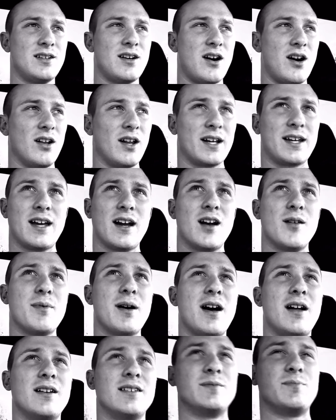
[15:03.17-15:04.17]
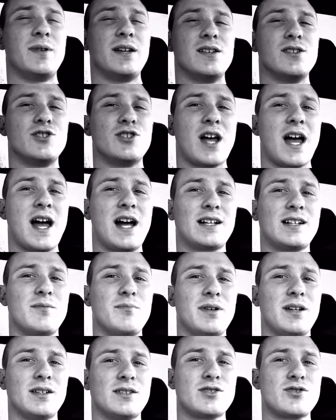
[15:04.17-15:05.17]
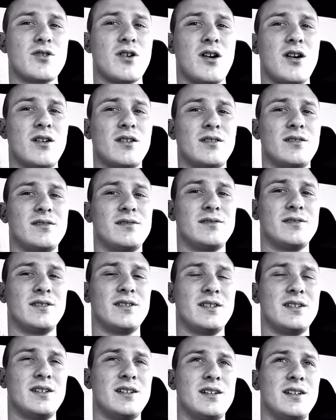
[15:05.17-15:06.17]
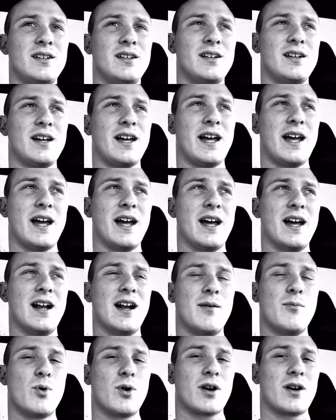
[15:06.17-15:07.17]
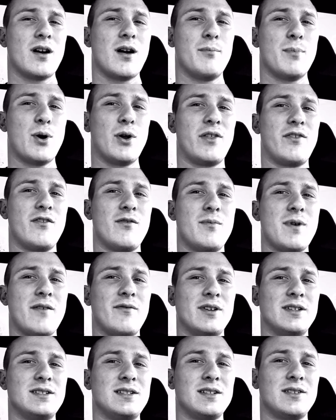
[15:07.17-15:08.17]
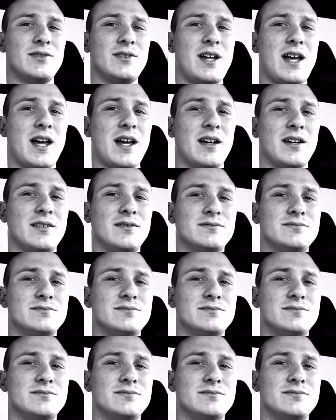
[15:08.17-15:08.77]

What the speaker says: All I care about is being jacked and being strong, and I'm working on both of them every single day.